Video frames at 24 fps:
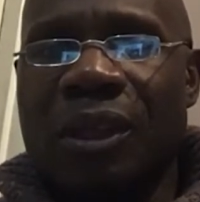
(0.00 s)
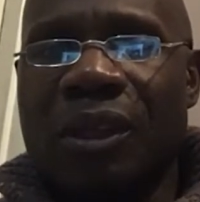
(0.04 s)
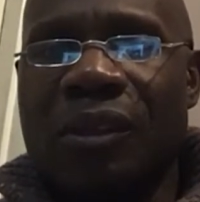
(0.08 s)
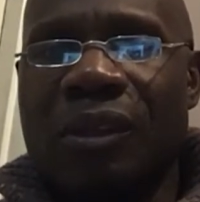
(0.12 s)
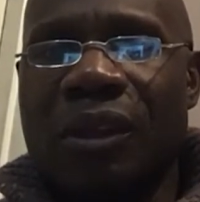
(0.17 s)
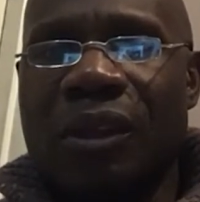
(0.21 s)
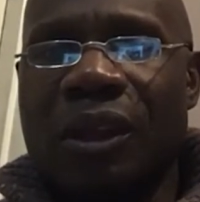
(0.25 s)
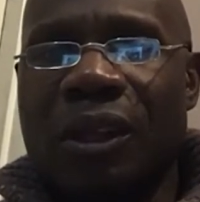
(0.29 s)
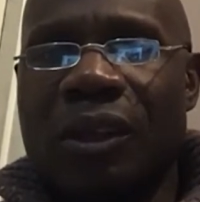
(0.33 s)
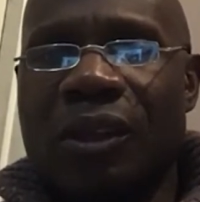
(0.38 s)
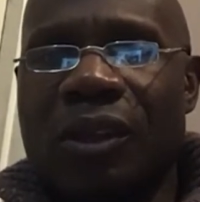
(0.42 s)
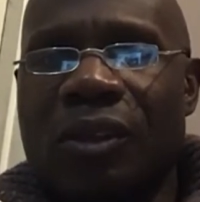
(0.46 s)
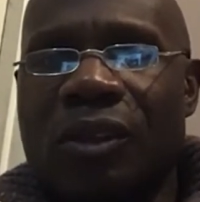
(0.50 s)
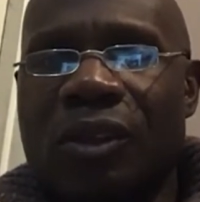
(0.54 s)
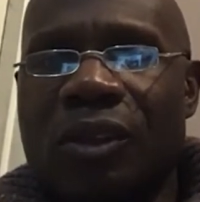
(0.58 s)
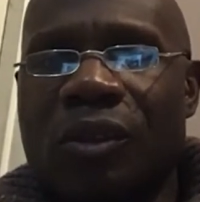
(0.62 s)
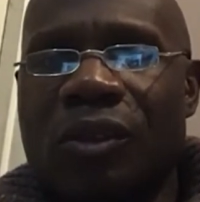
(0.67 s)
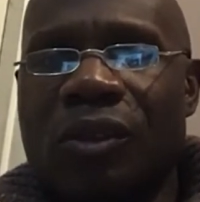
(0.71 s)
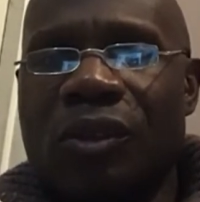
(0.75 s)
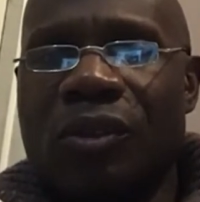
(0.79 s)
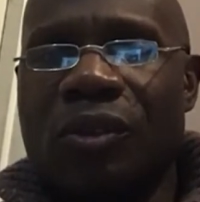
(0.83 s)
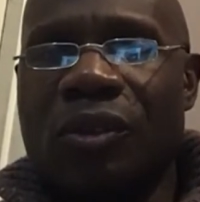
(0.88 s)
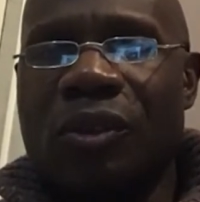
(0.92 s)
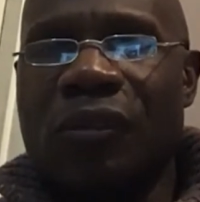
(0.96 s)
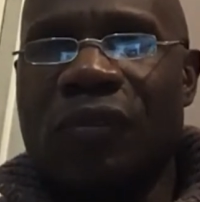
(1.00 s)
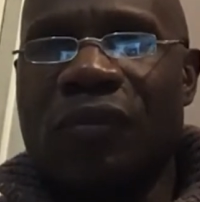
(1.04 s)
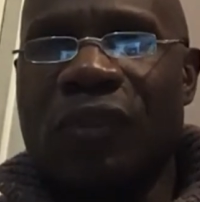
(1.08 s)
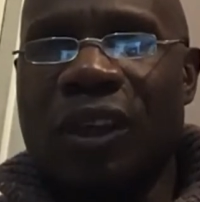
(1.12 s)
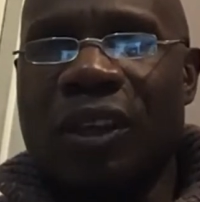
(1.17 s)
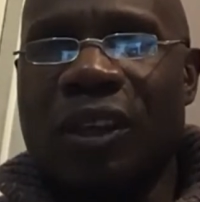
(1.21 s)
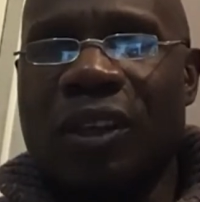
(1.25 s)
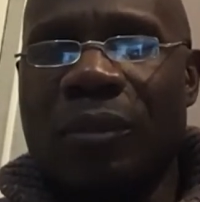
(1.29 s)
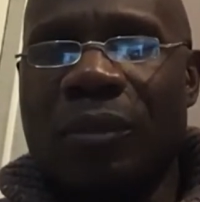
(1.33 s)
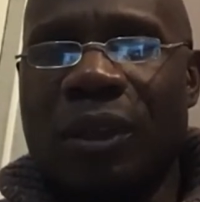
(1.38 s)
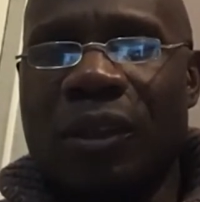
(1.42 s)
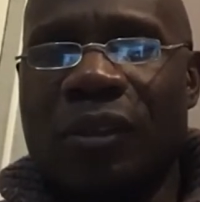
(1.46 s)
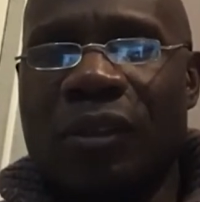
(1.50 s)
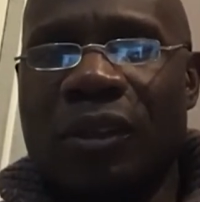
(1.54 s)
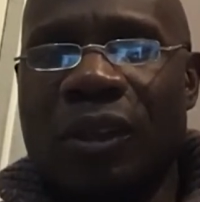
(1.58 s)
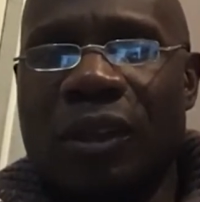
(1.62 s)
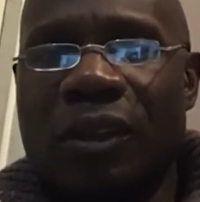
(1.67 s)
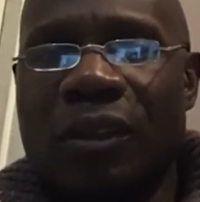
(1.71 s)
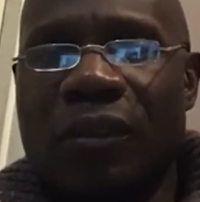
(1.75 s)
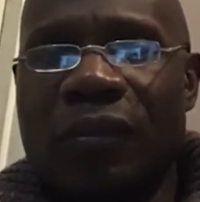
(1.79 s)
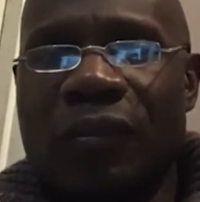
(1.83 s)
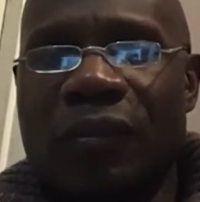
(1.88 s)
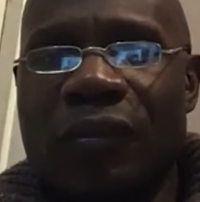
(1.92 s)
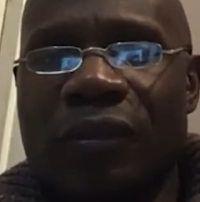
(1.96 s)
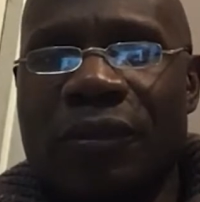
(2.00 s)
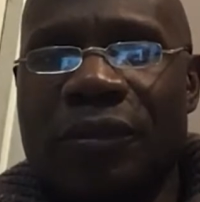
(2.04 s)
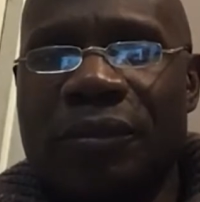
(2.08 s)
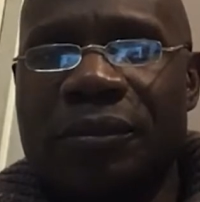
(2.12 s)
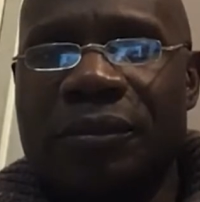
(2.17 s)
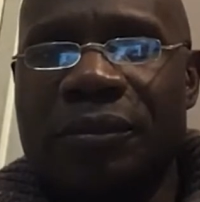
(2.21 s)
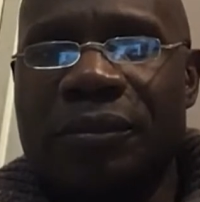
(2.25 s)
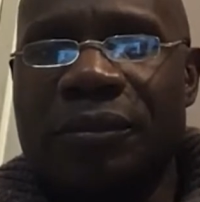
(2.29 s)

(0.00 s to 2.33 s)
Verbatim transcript: He said I could use it to defend myself.